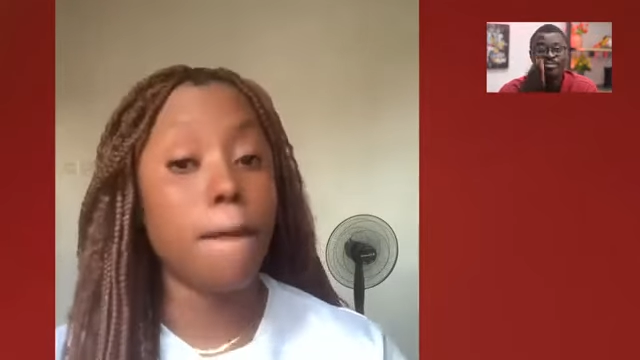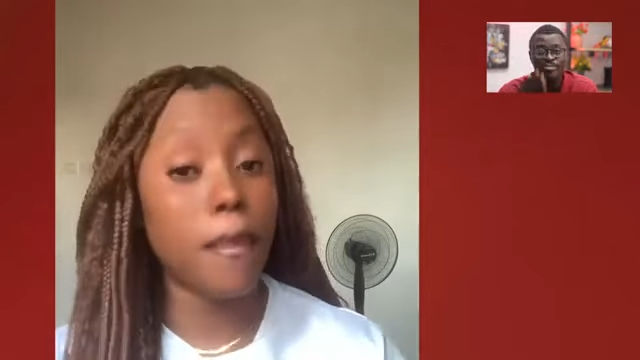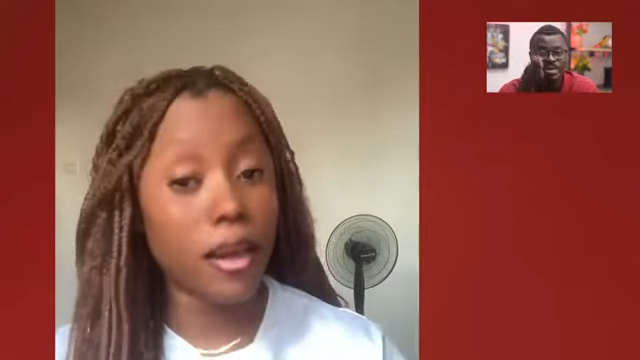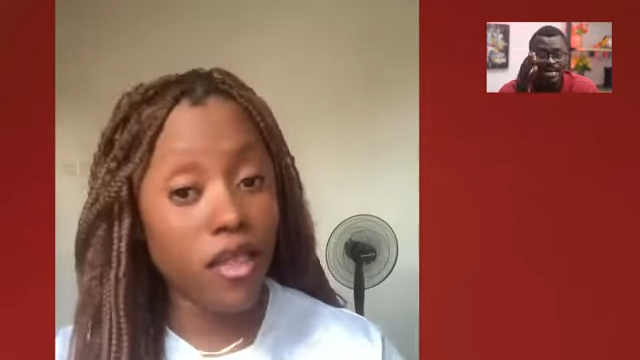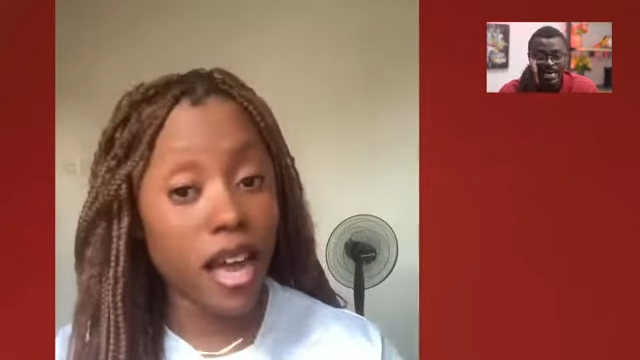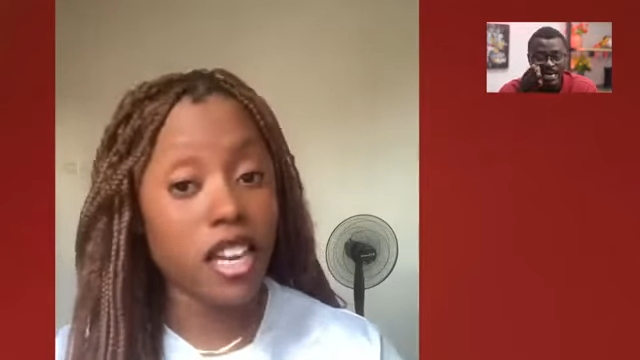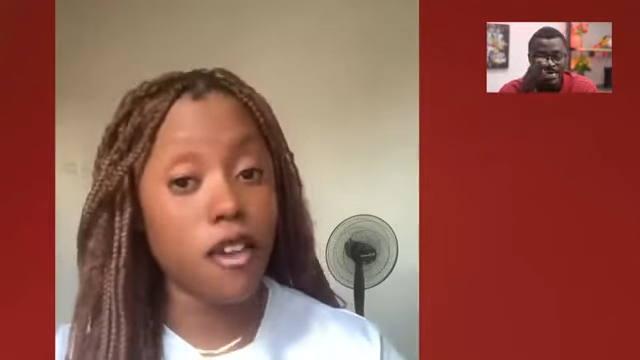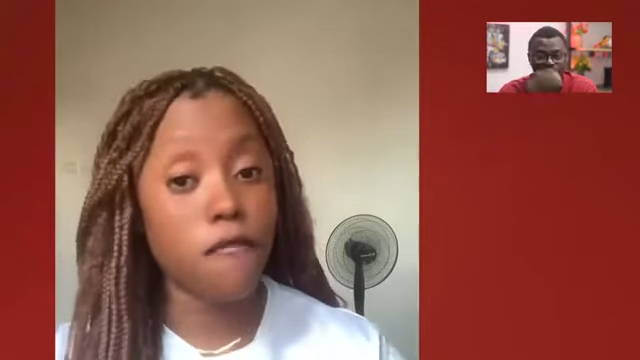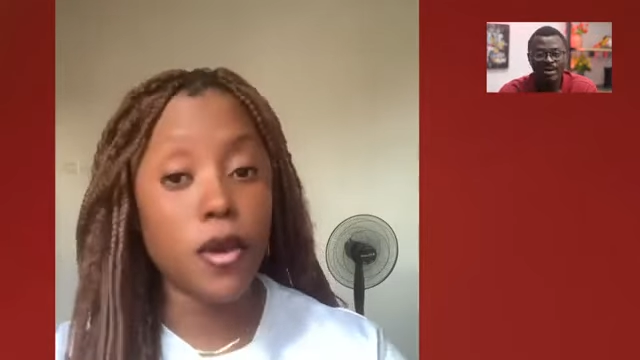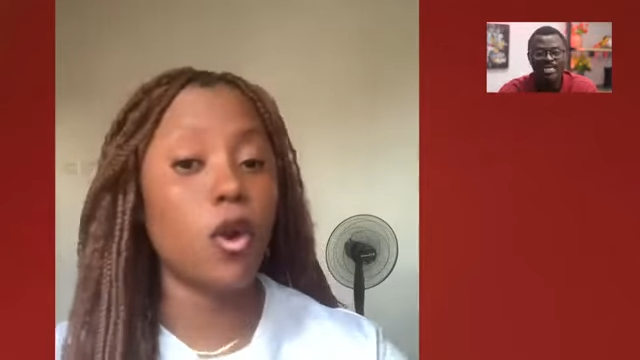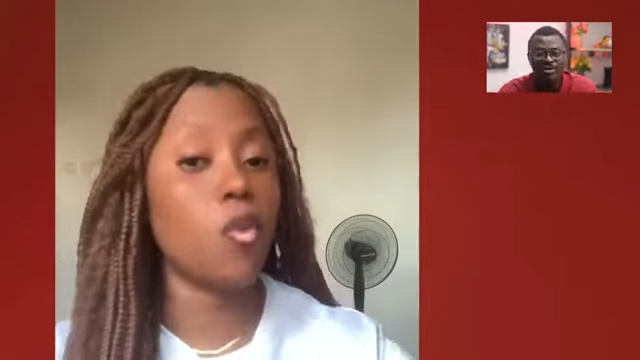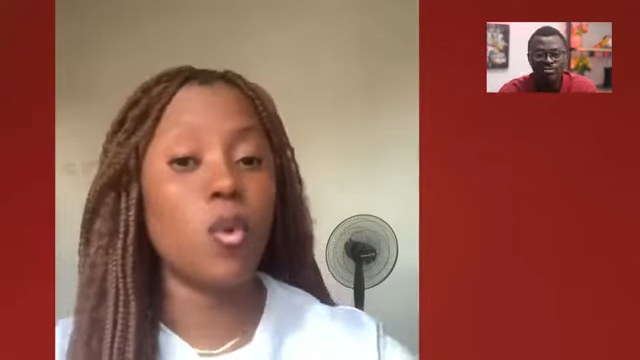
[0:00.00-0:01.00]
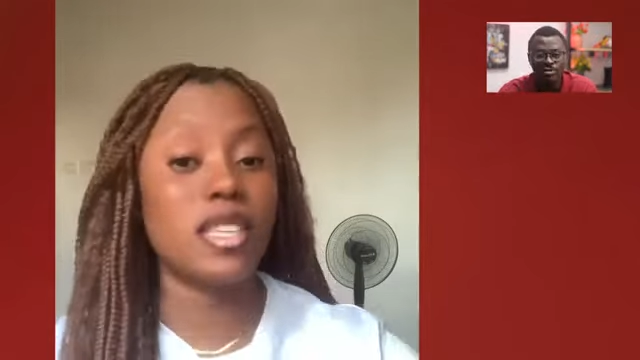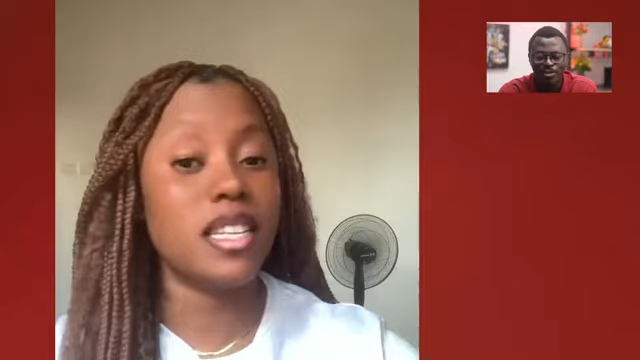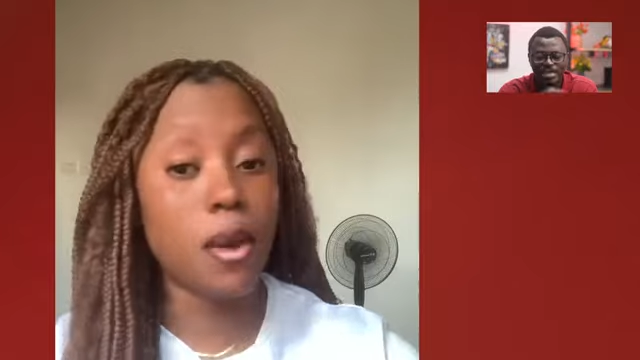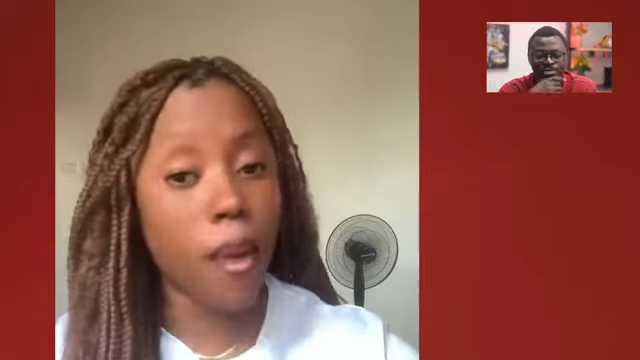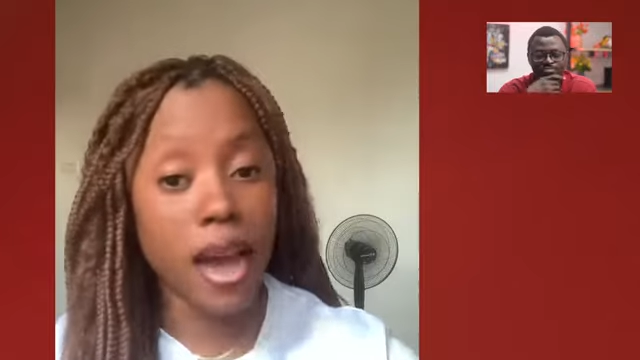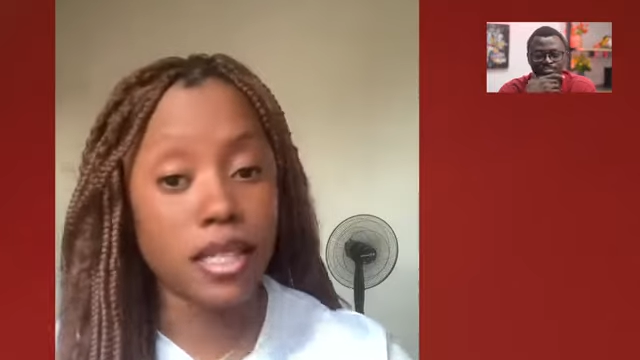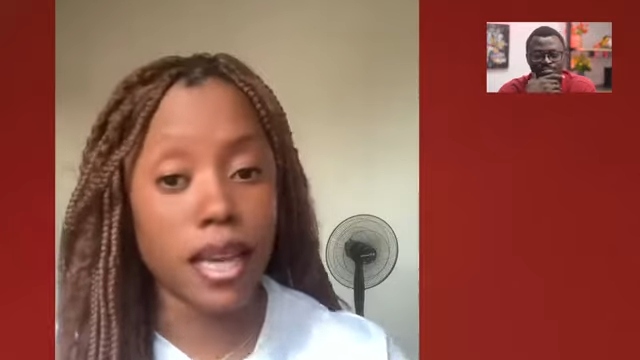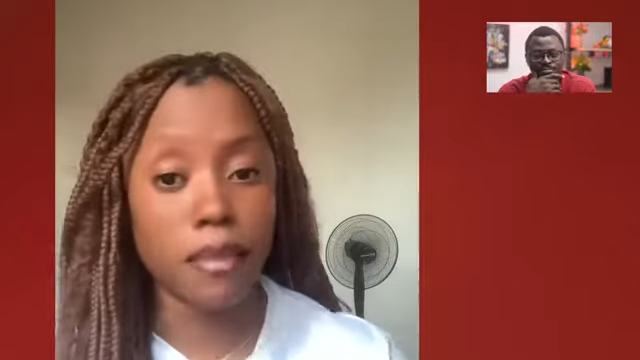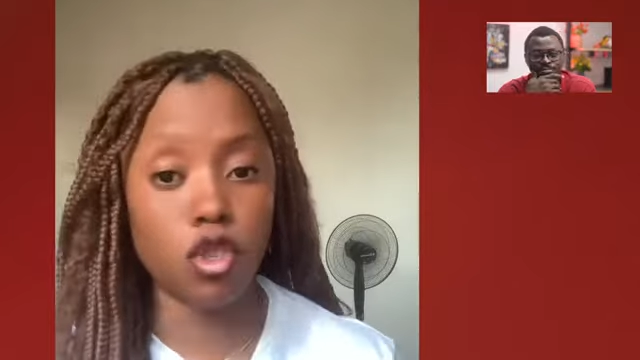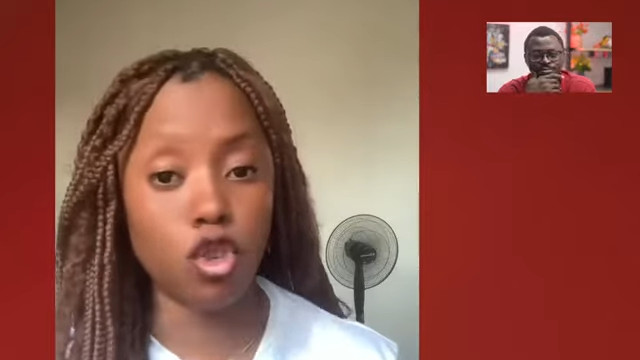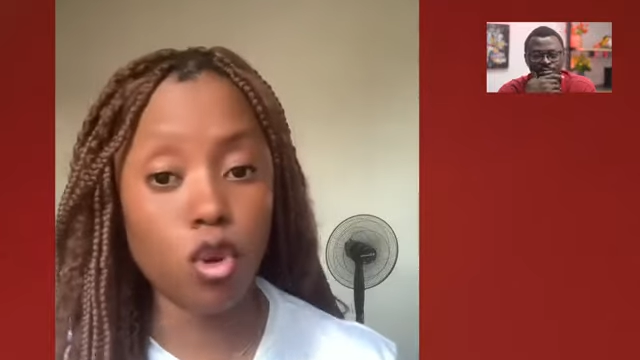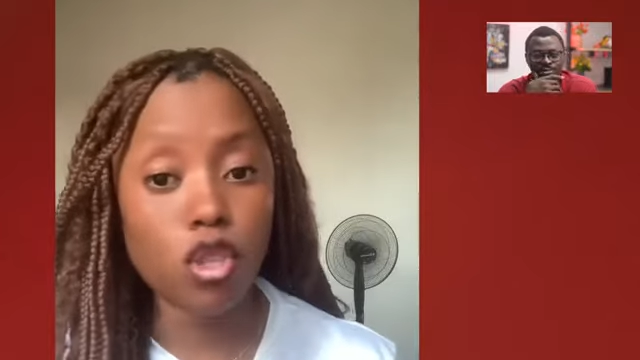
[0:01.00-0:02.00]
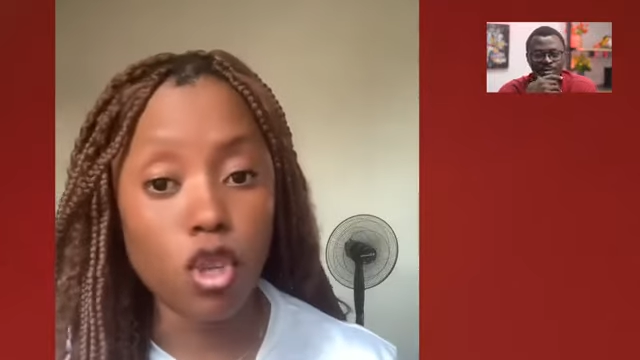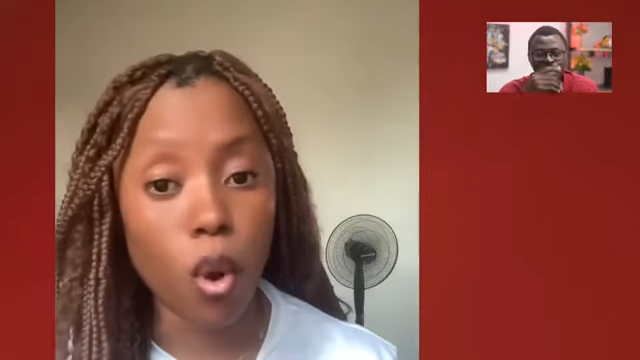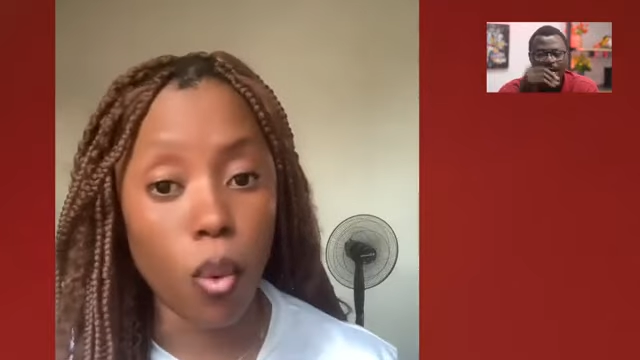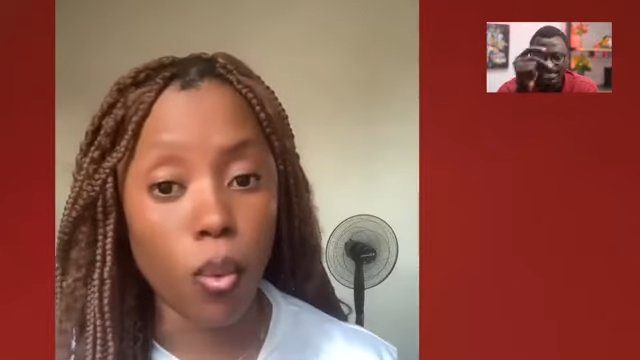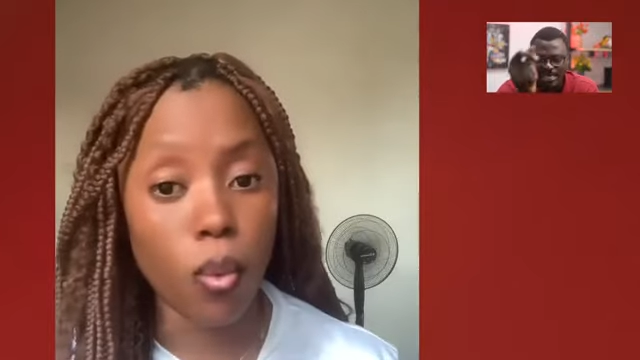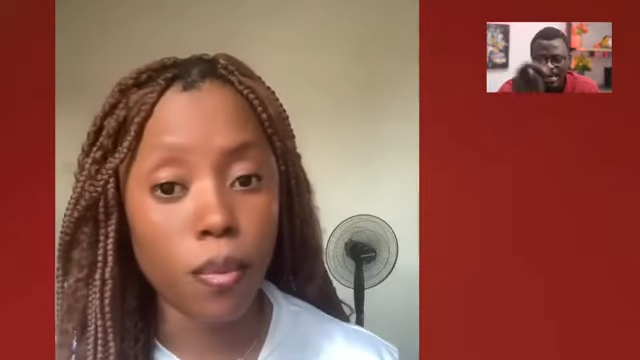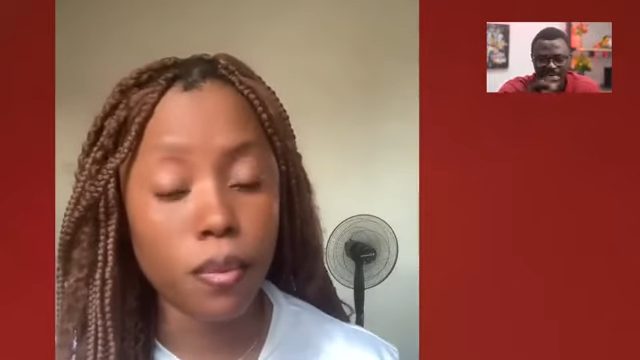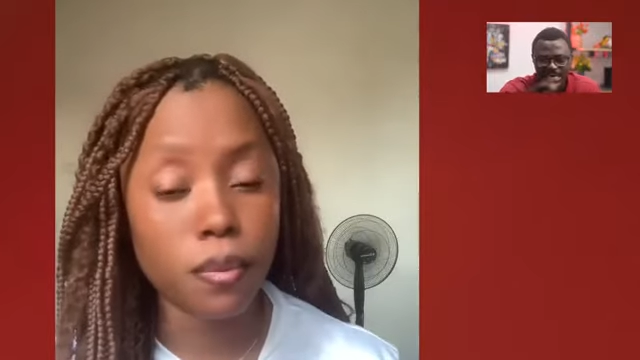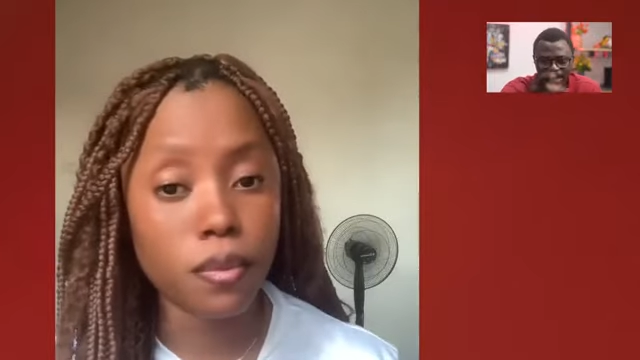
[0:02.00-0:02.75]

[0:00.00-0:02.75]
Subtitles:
but then they feel it wasn't the right time to do so.